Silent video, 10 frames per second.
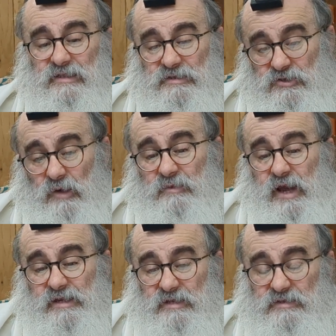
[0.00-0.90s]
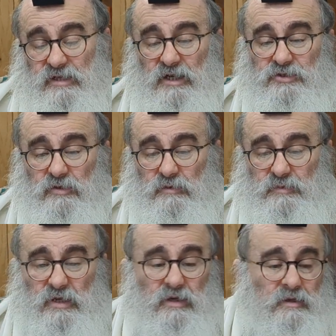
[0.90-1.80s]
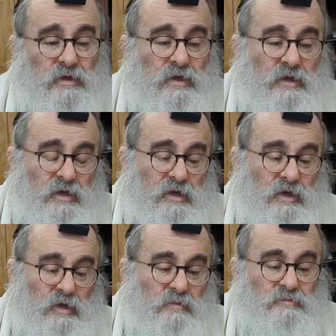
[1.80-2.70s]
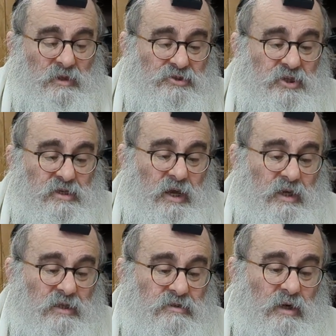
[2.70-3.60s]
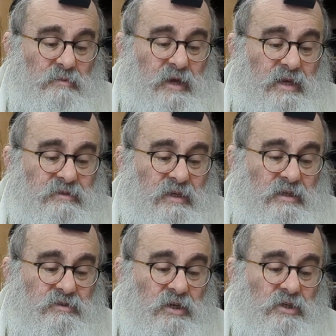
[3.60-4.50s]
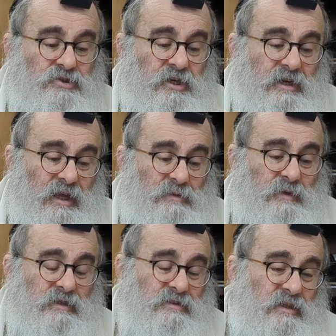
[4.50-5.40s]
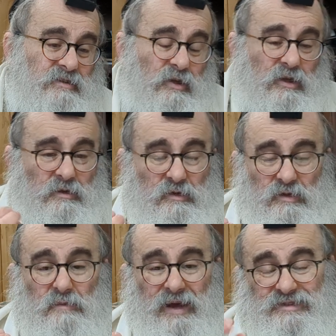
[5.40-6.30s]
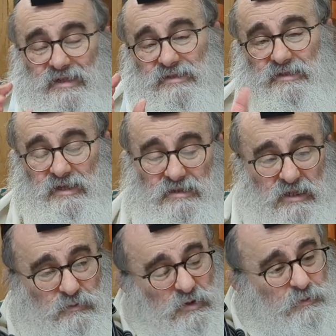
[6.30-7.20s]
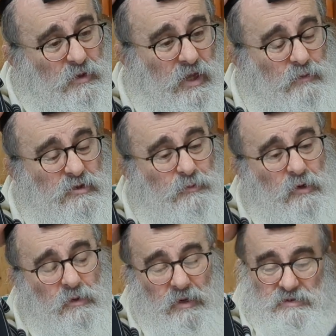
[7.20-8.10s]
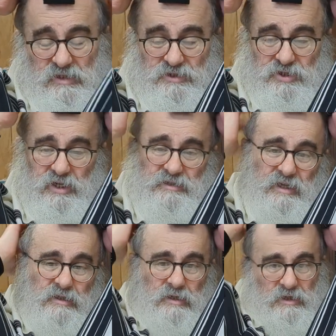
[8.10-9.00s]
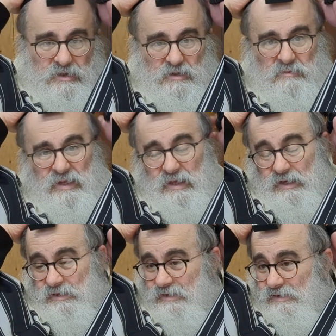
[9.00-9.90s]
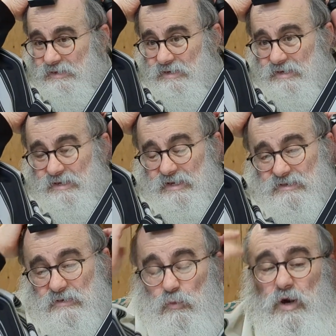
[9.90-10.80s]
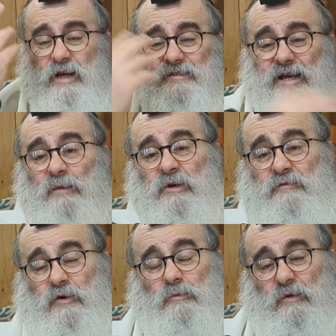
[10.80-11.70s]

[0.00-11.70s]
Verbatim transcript: In some cases, yes, you could be uh, mashgiach. Uh, in some cases, she cannot be. So, so lemaisa is like this. That we spoke, like we spoke about the shechita and, and, and mila, is where it's coming from.